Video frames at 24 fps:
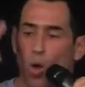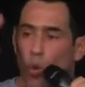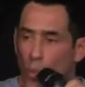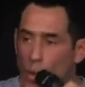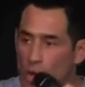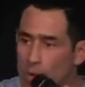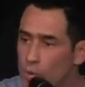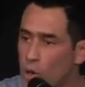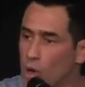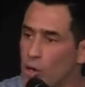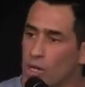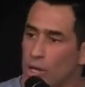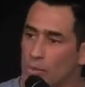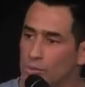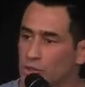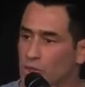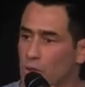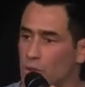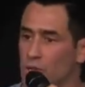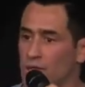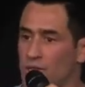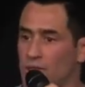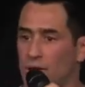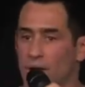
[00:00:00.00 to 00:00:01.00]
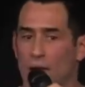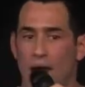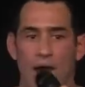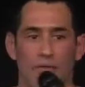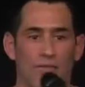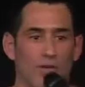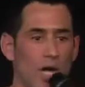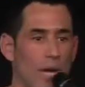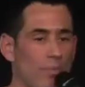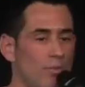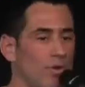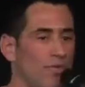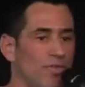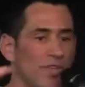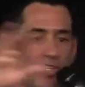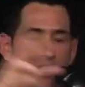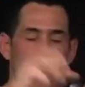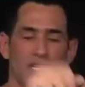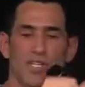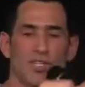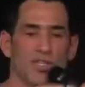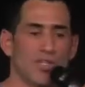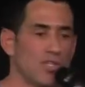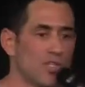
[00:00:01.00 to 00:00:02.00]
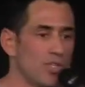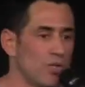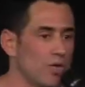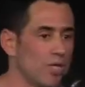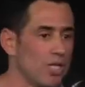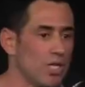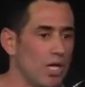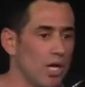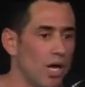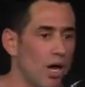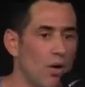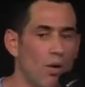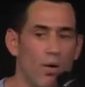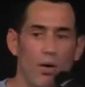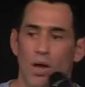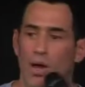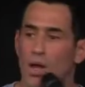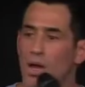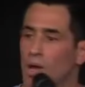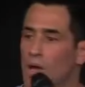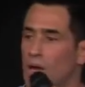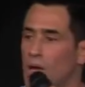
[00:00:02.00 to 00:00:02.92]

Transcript: We broke up shortly thereafter. I moved into the studio.